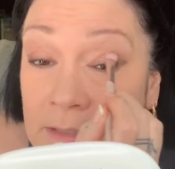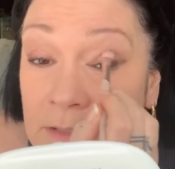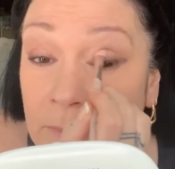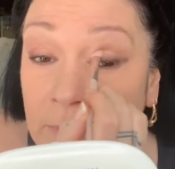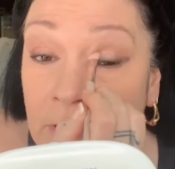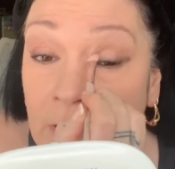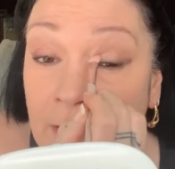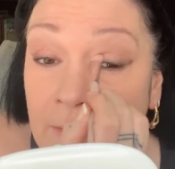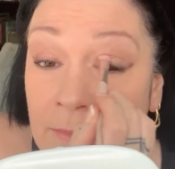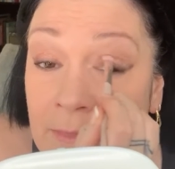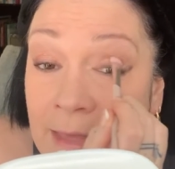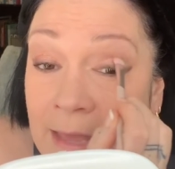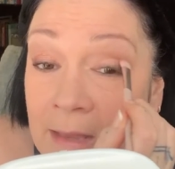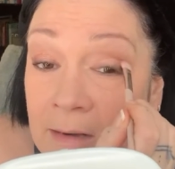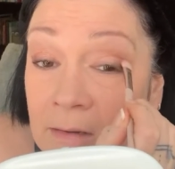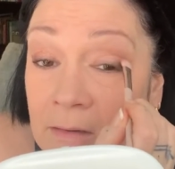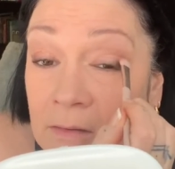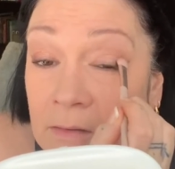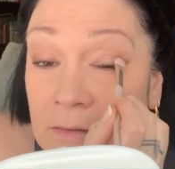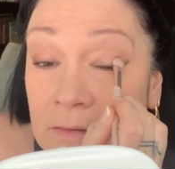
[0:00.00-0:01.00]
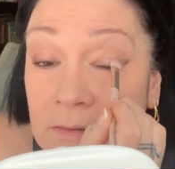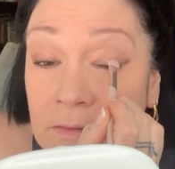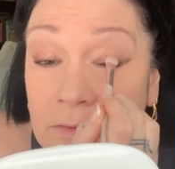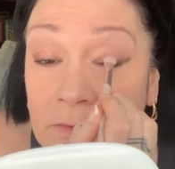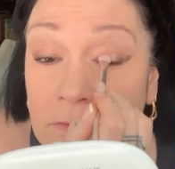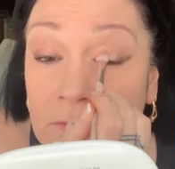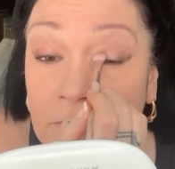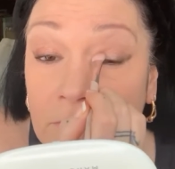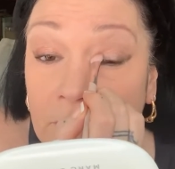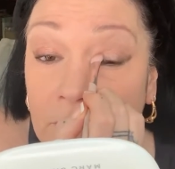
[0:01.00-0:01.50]
So we got that
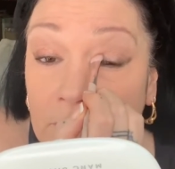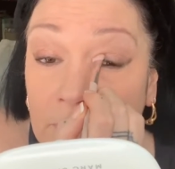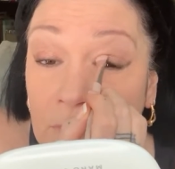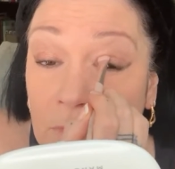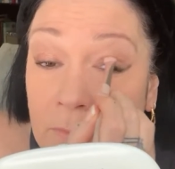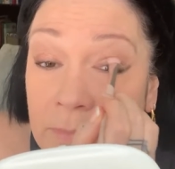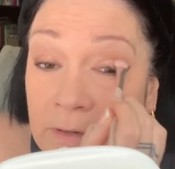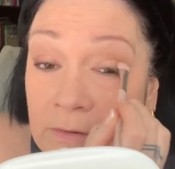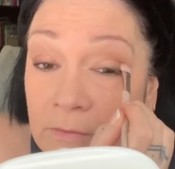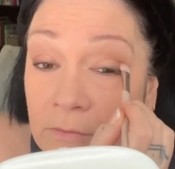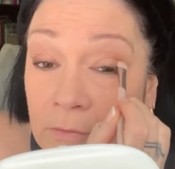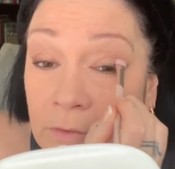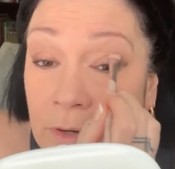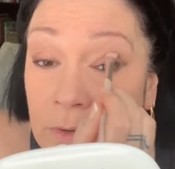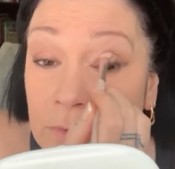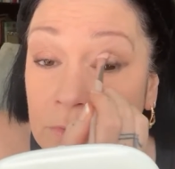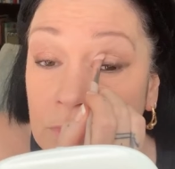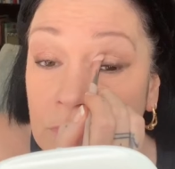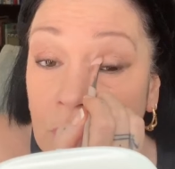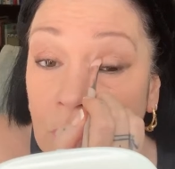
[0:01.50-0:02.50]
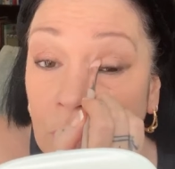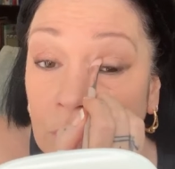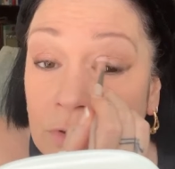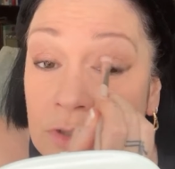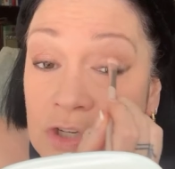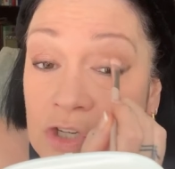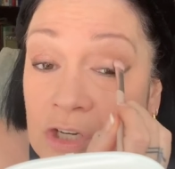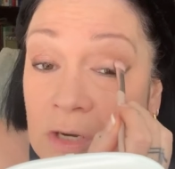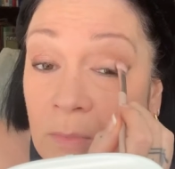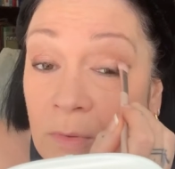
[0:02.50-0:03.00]
little bit of rose
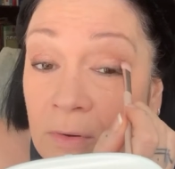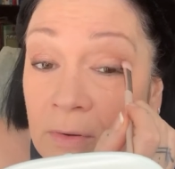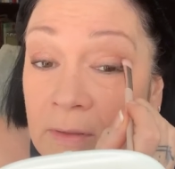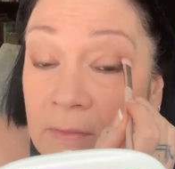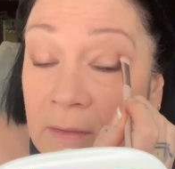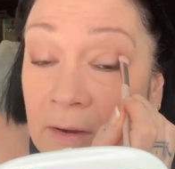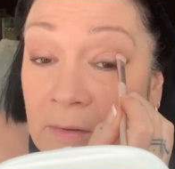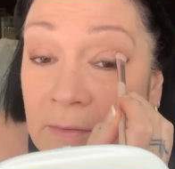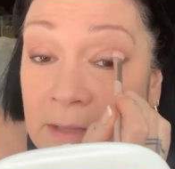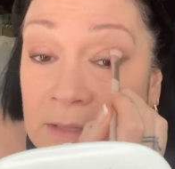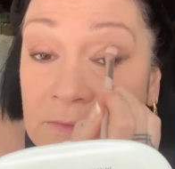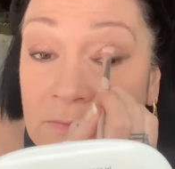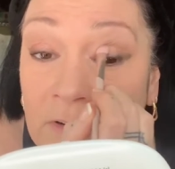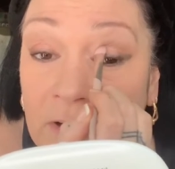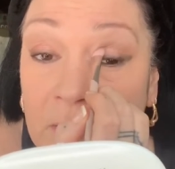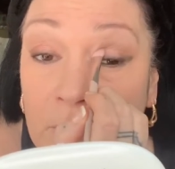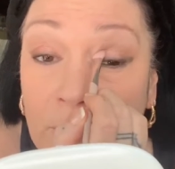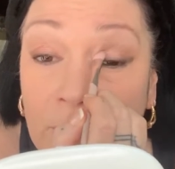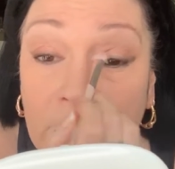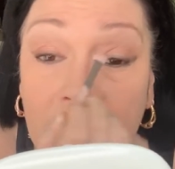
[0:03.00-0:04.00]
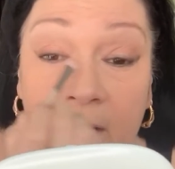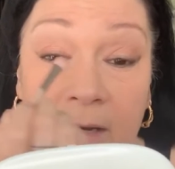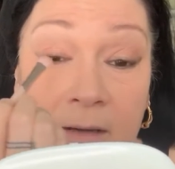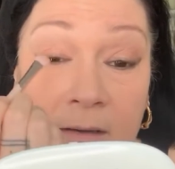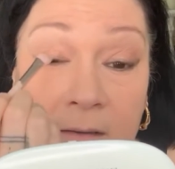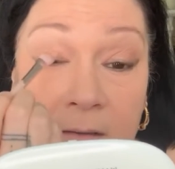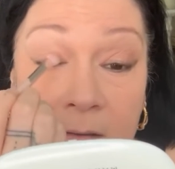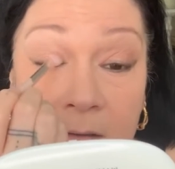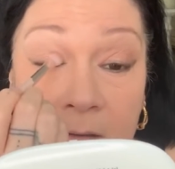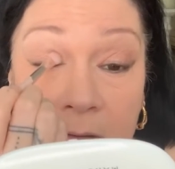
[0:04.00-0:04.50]
gold shimmer in there. That's very pretty.
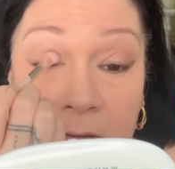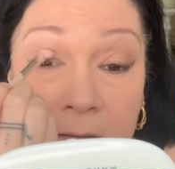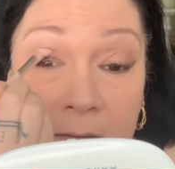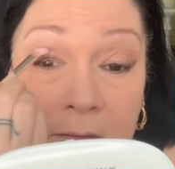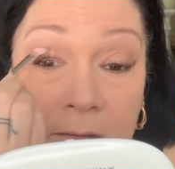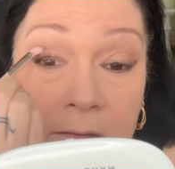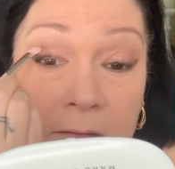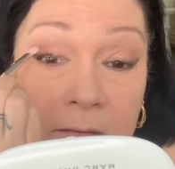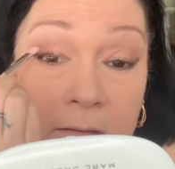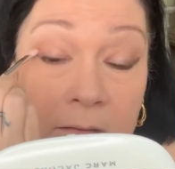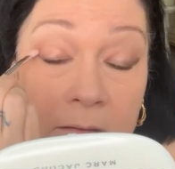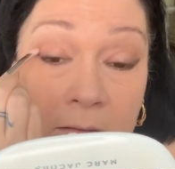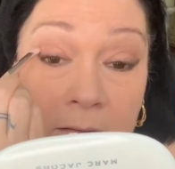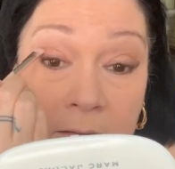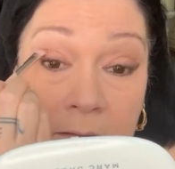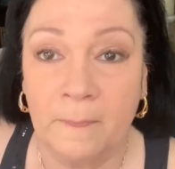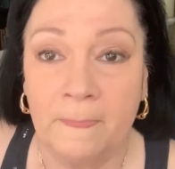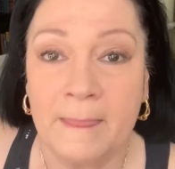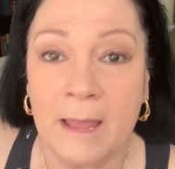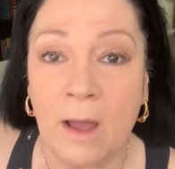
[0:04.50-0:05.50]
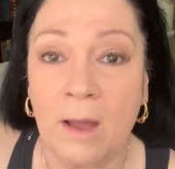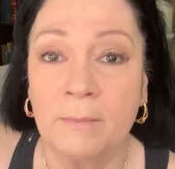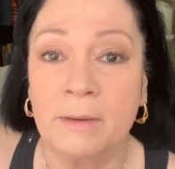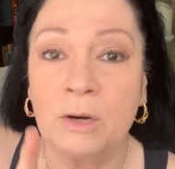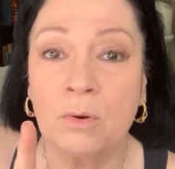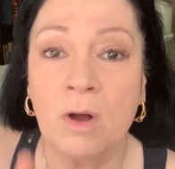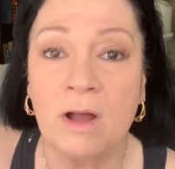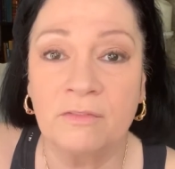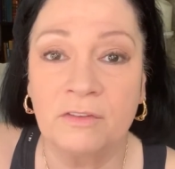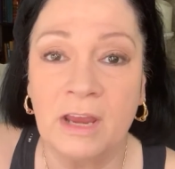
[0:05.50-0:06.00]
Now I'm
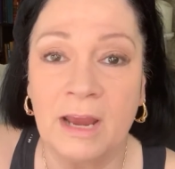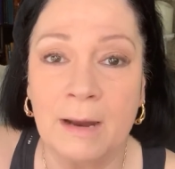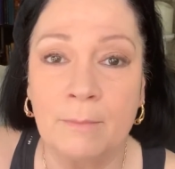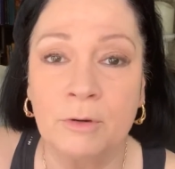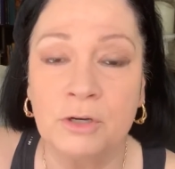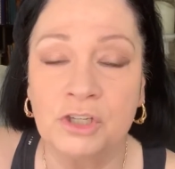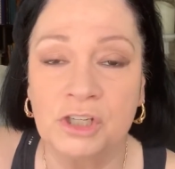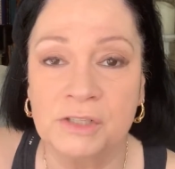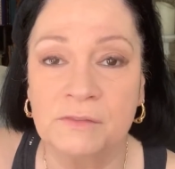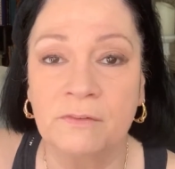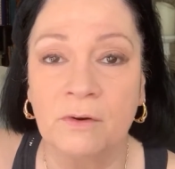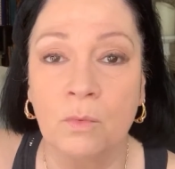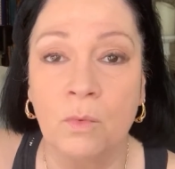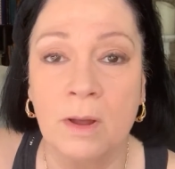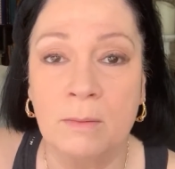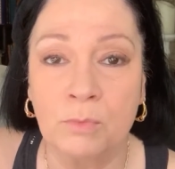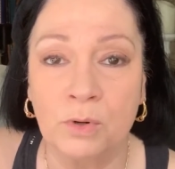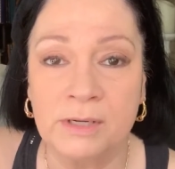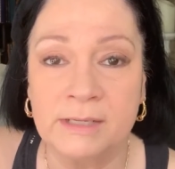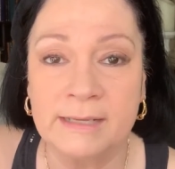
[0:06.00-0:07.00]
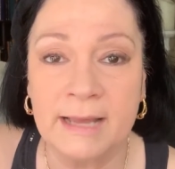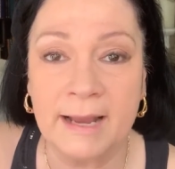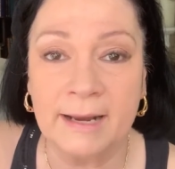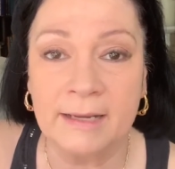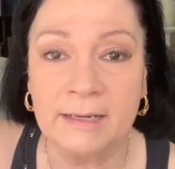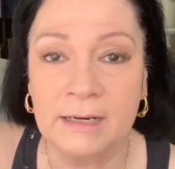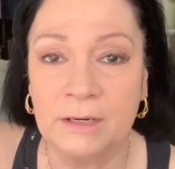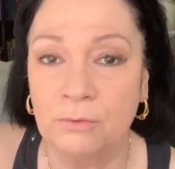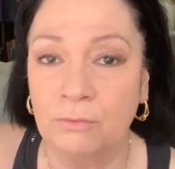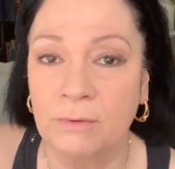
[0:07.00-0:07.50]
gonna go off camera just for one more
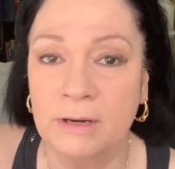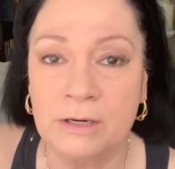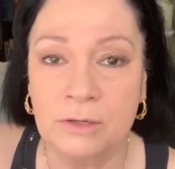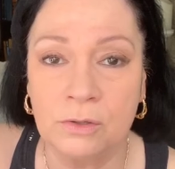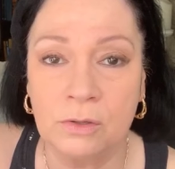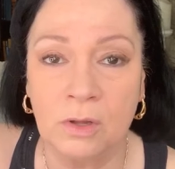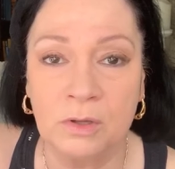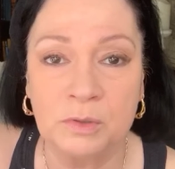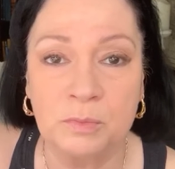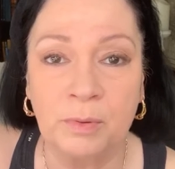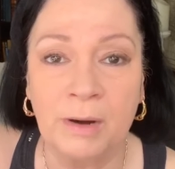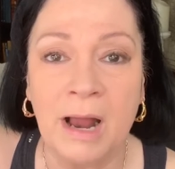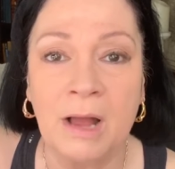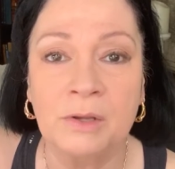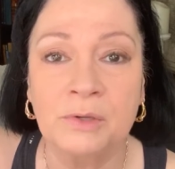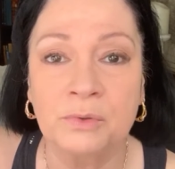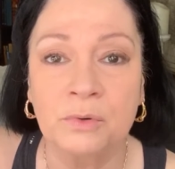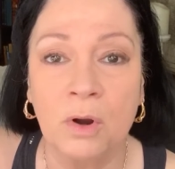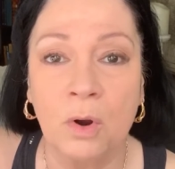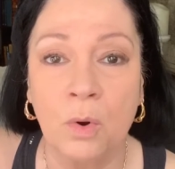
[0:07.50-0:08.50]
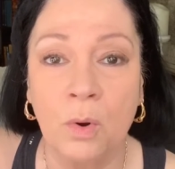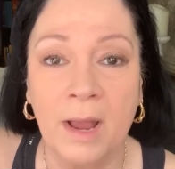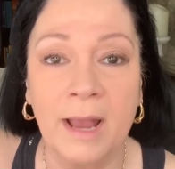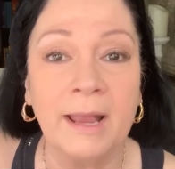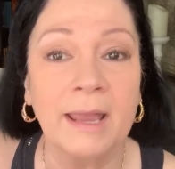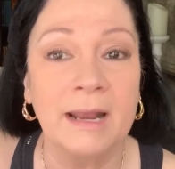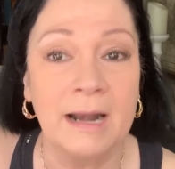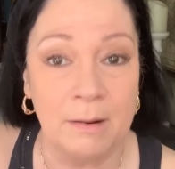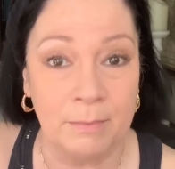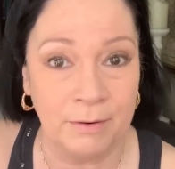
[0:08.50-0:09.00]
second and redo those brows real quick,
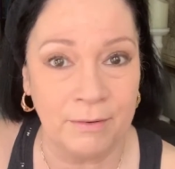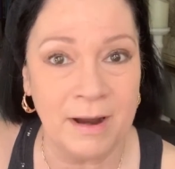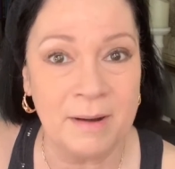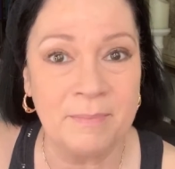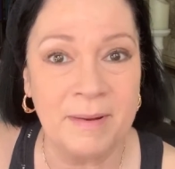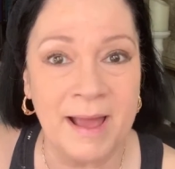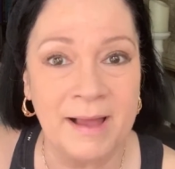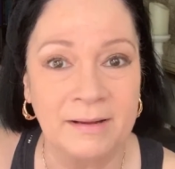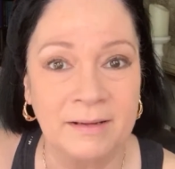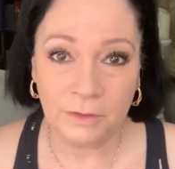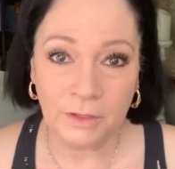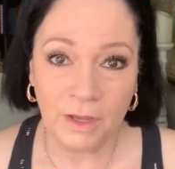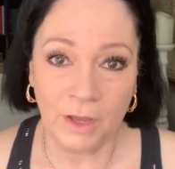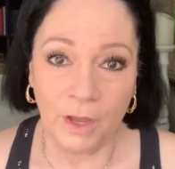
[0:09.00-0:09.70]
and I'll be right back.